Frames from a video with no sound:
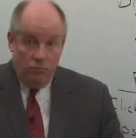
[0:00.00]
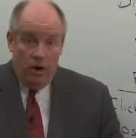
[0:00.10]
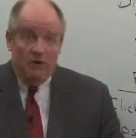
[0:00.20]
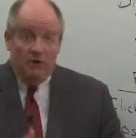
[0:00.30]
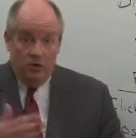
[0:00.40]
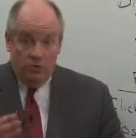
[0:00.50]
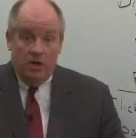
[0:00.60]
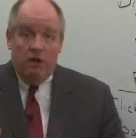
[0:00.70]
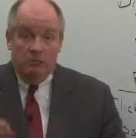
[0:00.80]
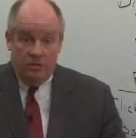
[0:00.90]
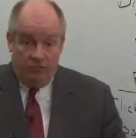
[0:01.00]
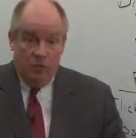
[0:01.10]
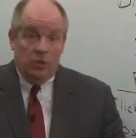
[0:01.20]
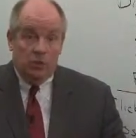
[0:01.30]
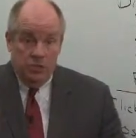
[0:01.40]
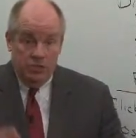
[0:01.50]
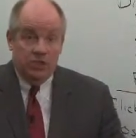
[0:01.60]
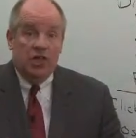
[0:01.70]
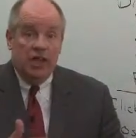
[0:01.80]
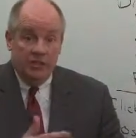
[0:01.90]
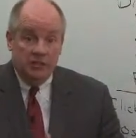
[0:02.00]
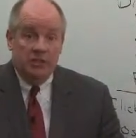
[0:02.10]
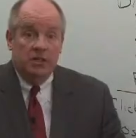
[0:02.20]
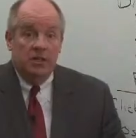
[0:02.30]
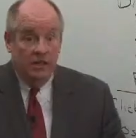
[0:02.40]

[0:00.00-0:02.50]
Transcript: revenue comes flows through the site